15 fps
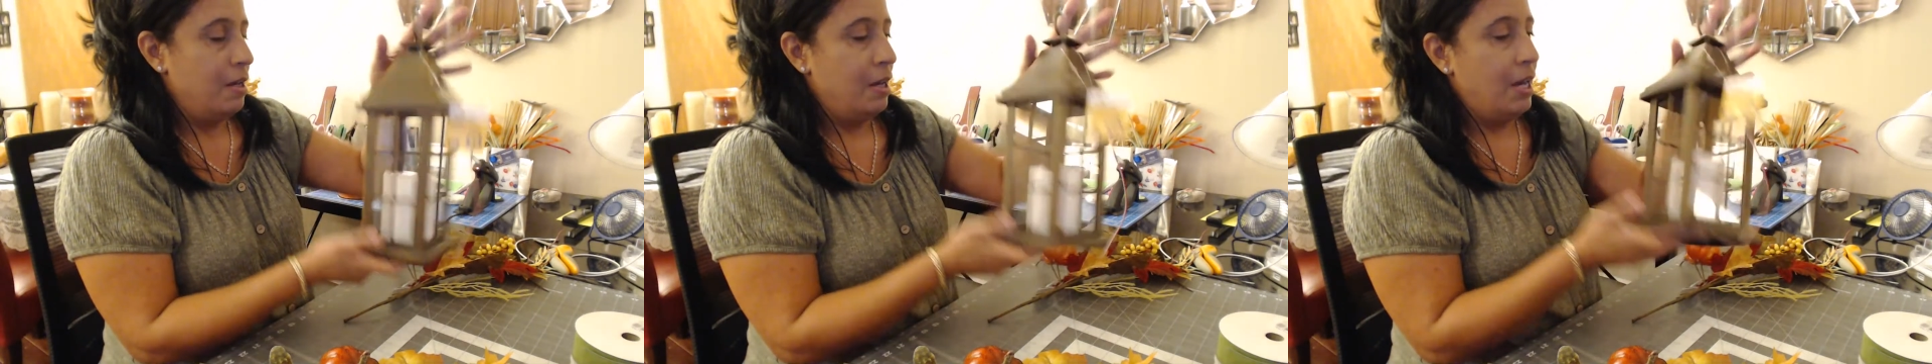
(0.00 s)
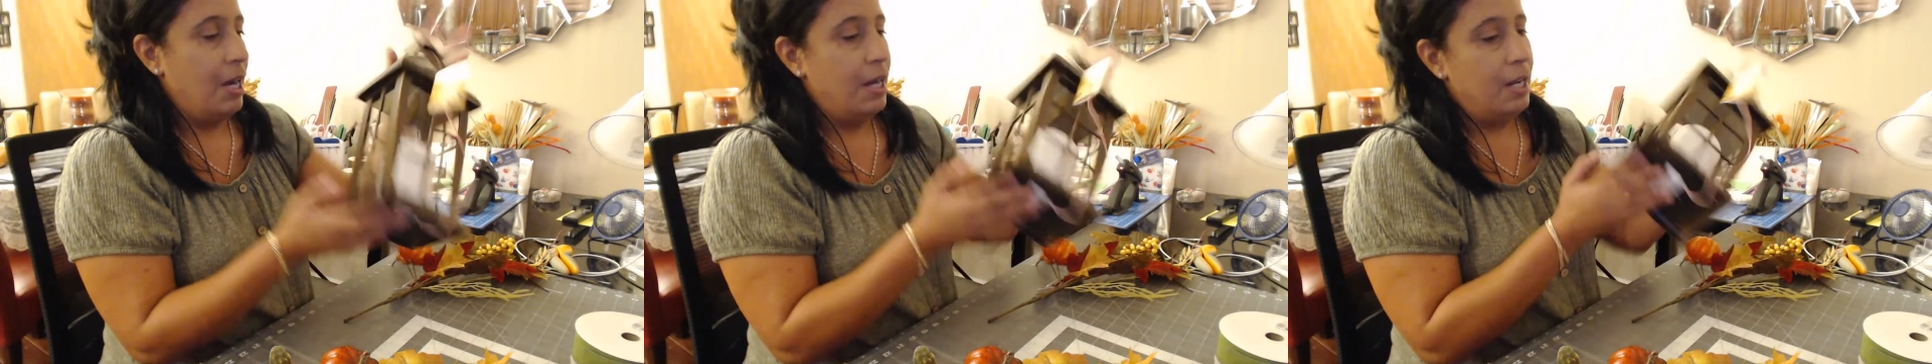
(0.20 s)

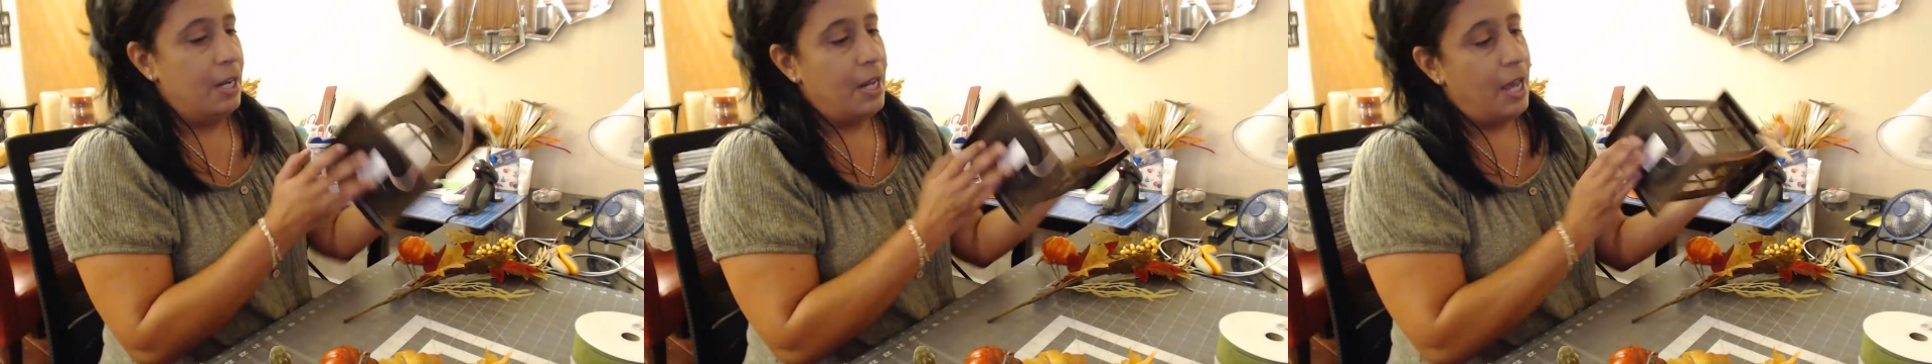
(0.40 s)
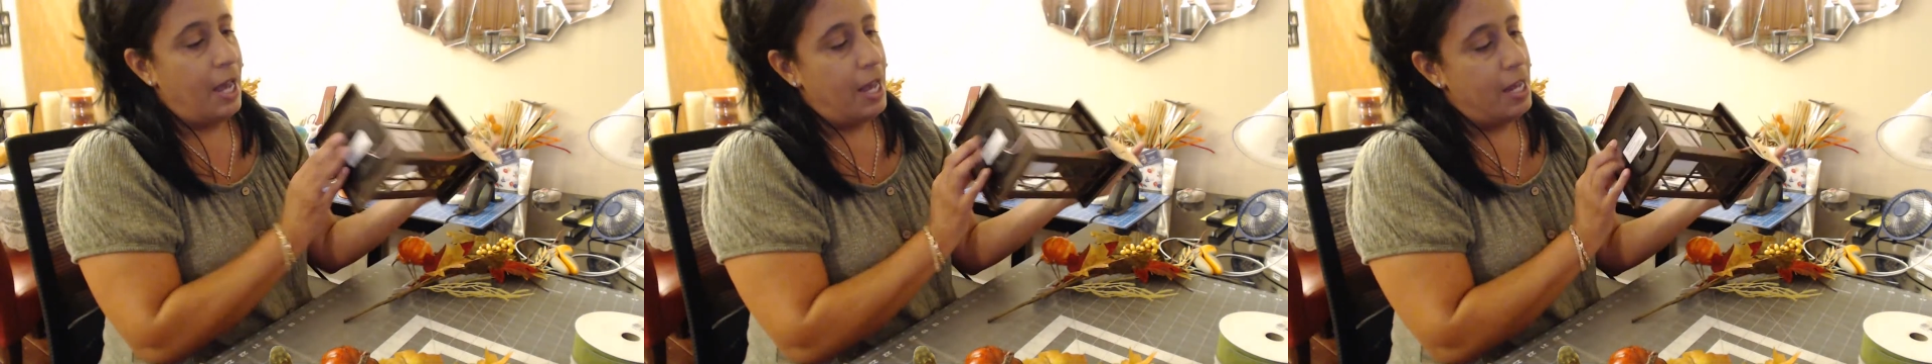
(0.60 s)
And it
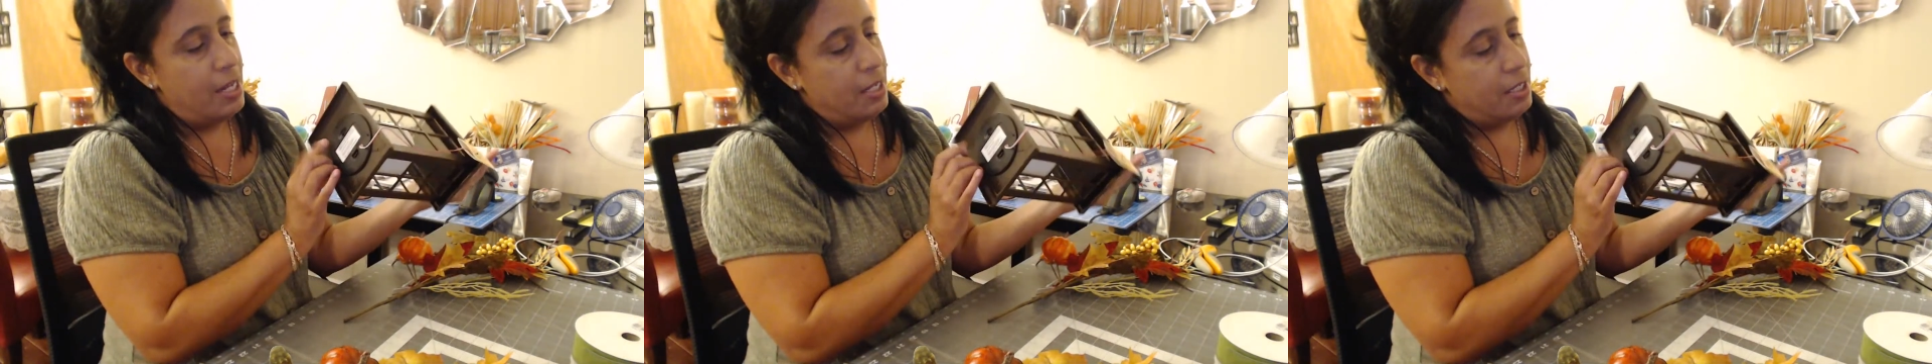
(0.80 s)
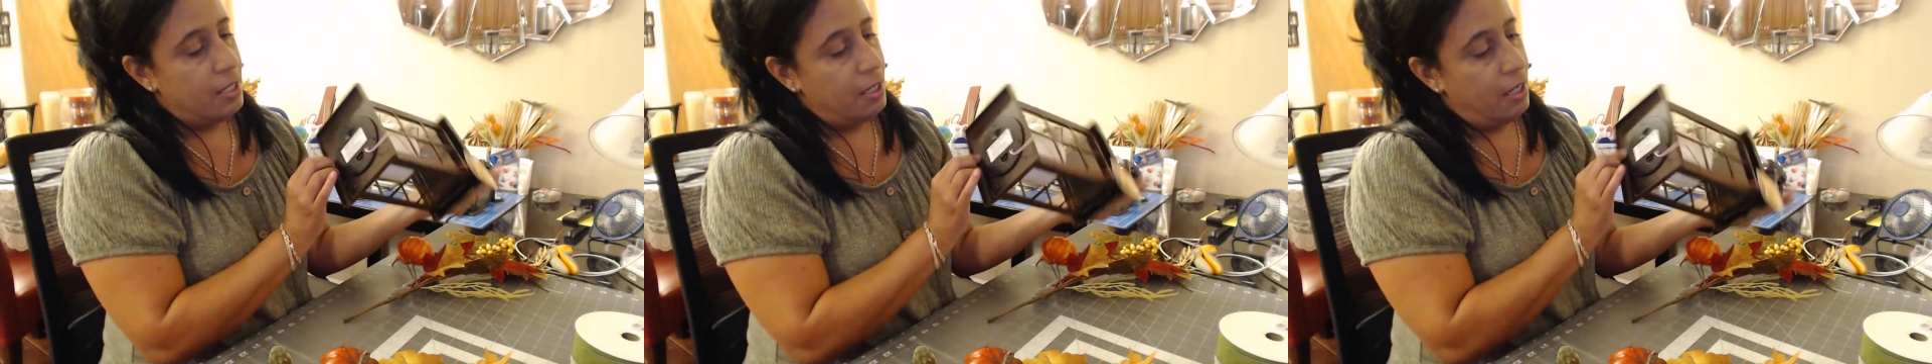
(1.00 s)

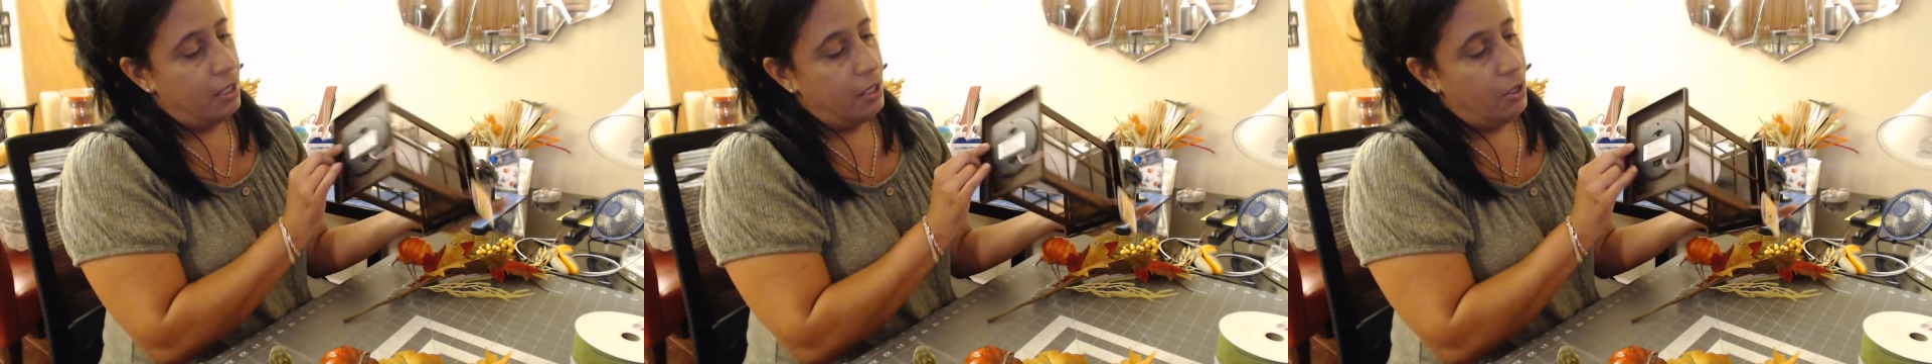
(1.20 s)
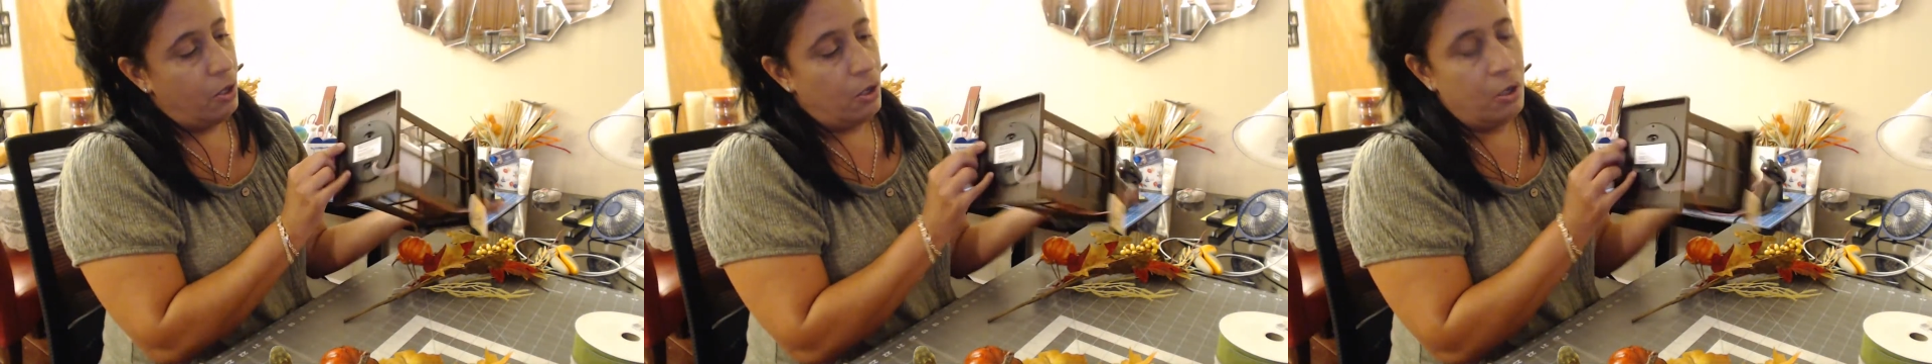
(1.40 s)
has an
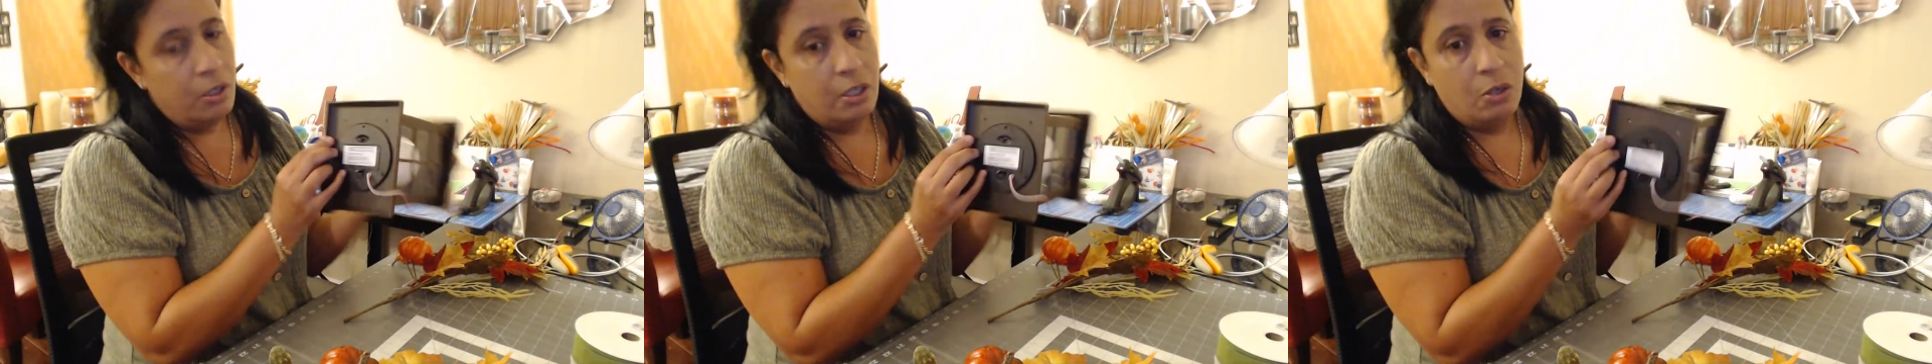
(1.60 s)
on